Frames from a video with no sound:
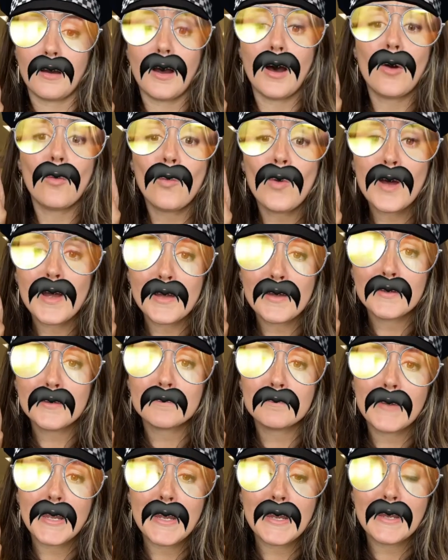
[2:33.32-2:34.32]
A
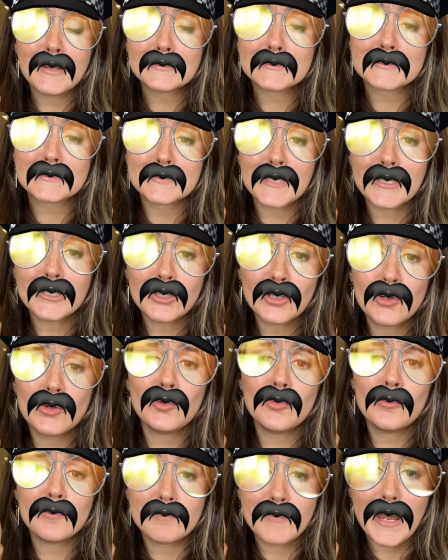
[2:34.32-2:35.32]
1 means that
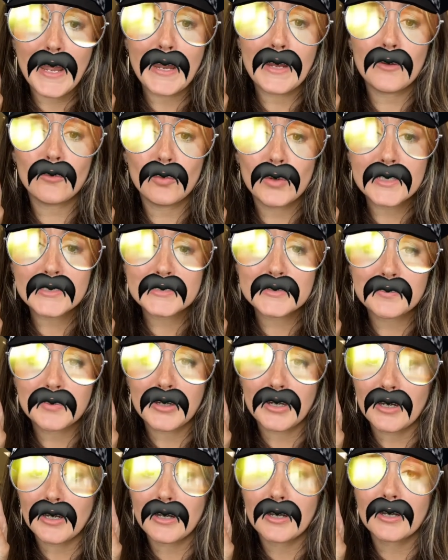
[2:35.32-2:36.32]
you may
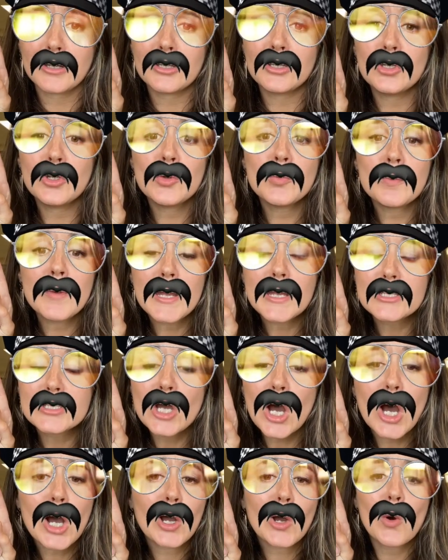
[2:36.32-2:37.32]
whisper. You may
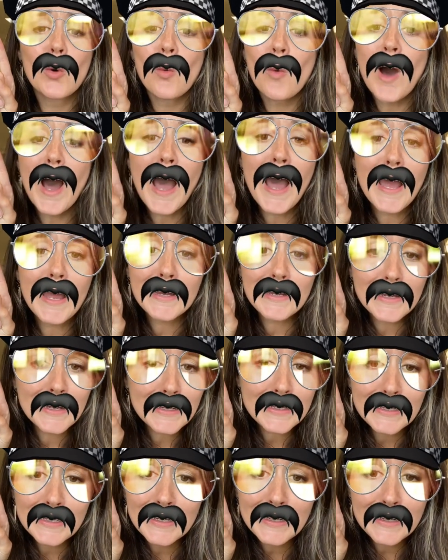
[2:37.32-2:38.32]
talk
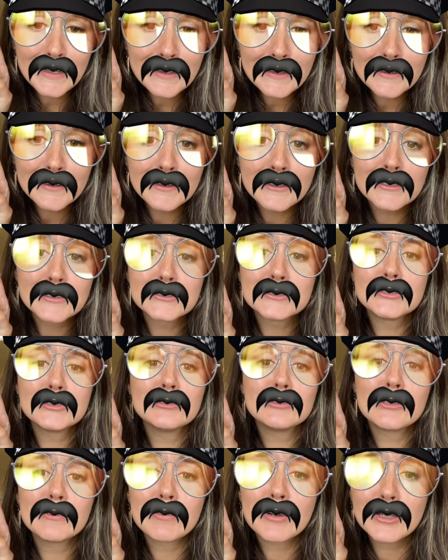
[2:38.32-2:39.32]
quietly
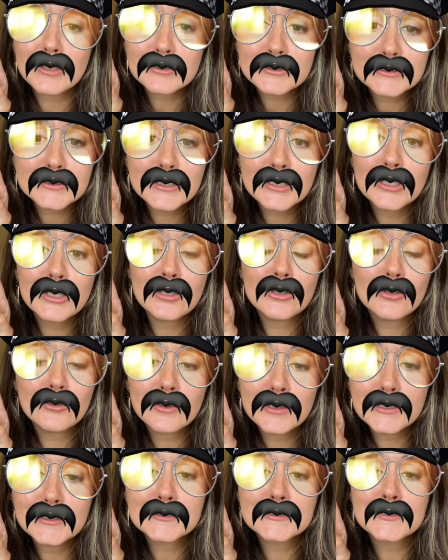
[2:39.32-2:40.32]
to the person
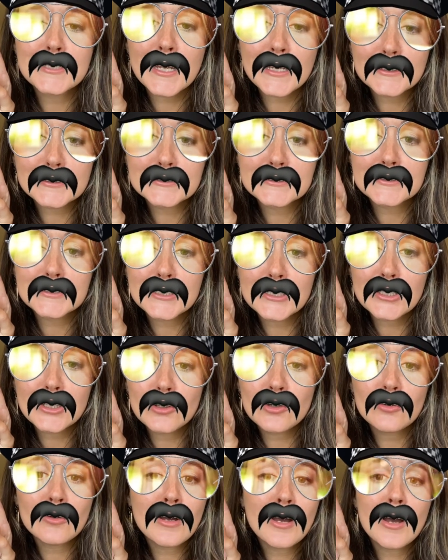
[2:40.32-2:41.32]
who is next to
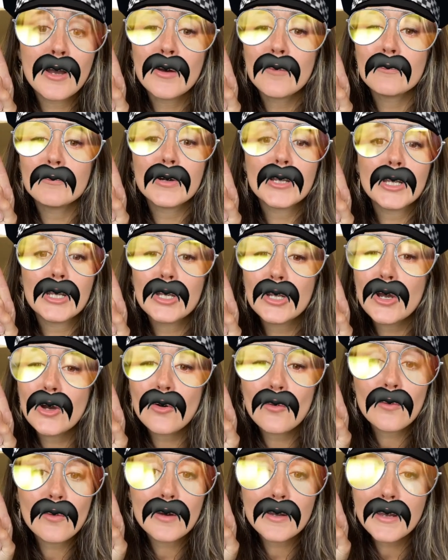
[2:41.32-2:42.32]
you, but
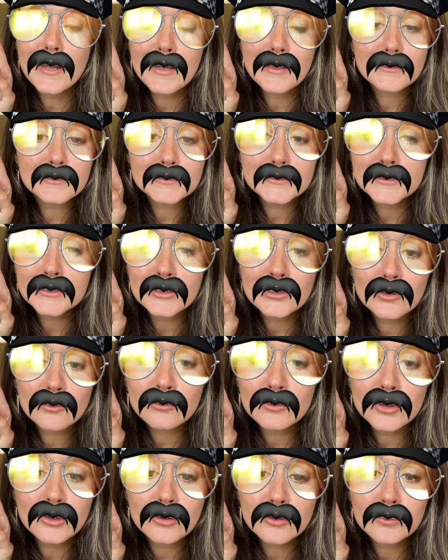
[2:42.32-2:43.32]
no one else in the
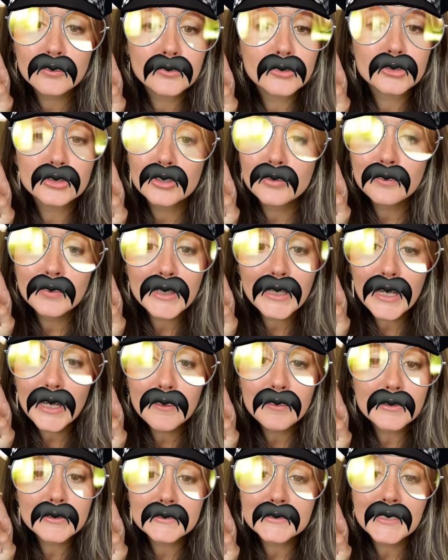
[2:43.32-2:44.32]
room should be
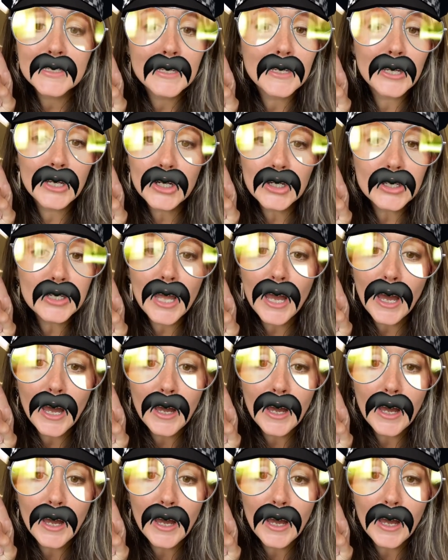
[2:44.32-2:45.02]
able to hear you.